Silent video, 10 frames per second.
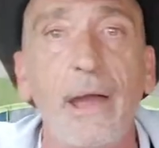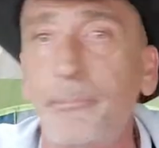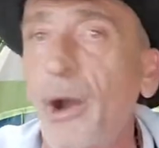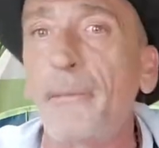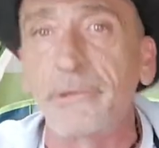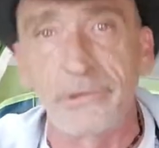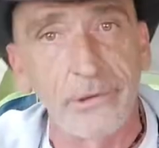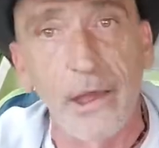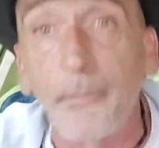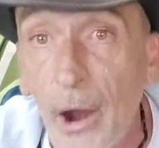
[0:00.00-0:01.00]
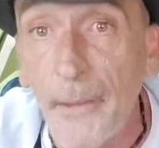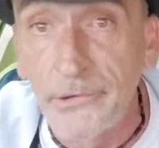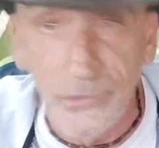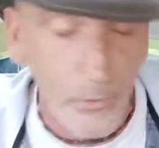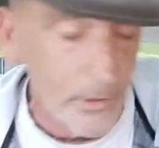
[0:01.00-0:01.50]
I promise
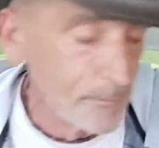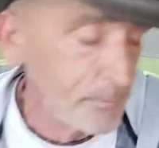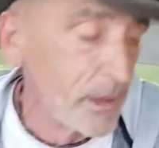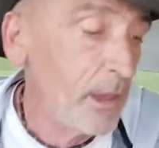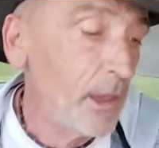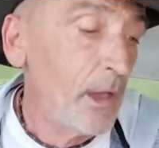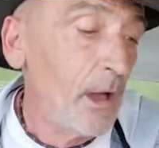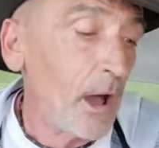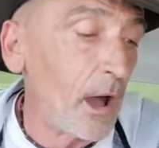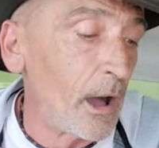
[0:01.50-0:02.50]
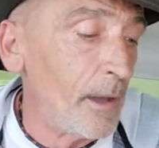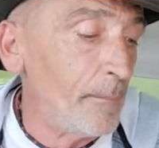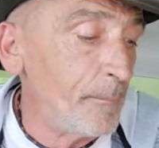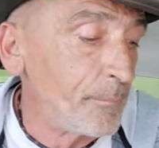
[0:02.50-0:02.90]
you will. I